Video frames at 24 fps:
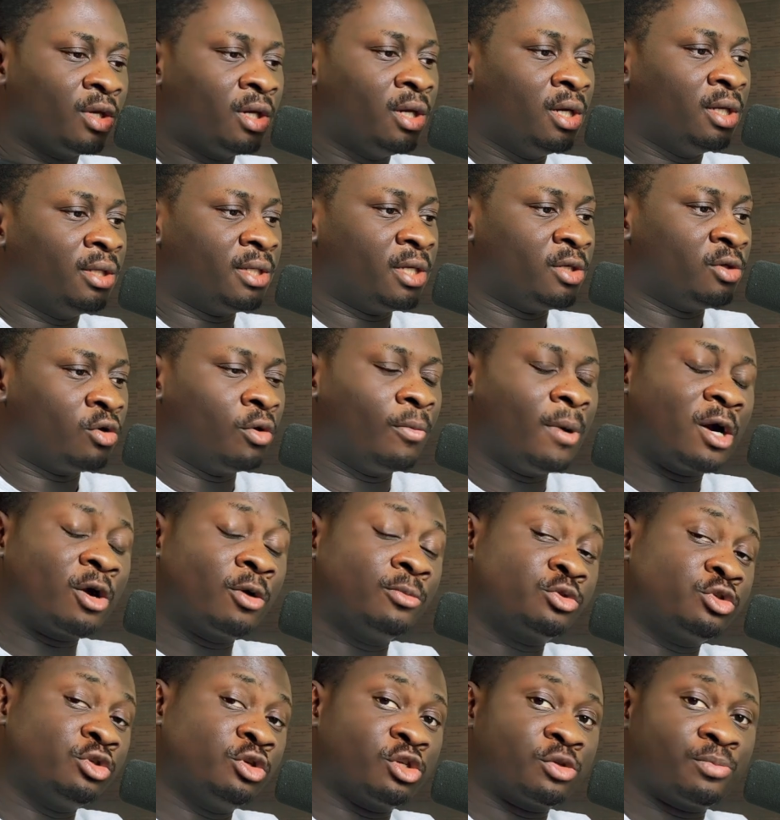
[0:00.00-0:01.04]
Then you go back home
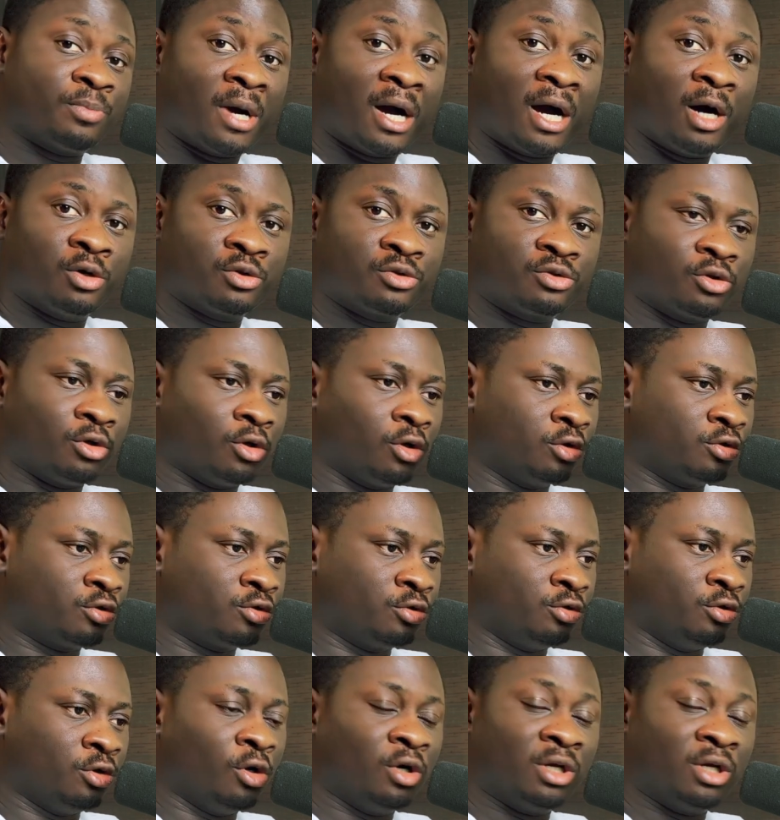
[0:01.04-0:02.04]
to your spouse or to your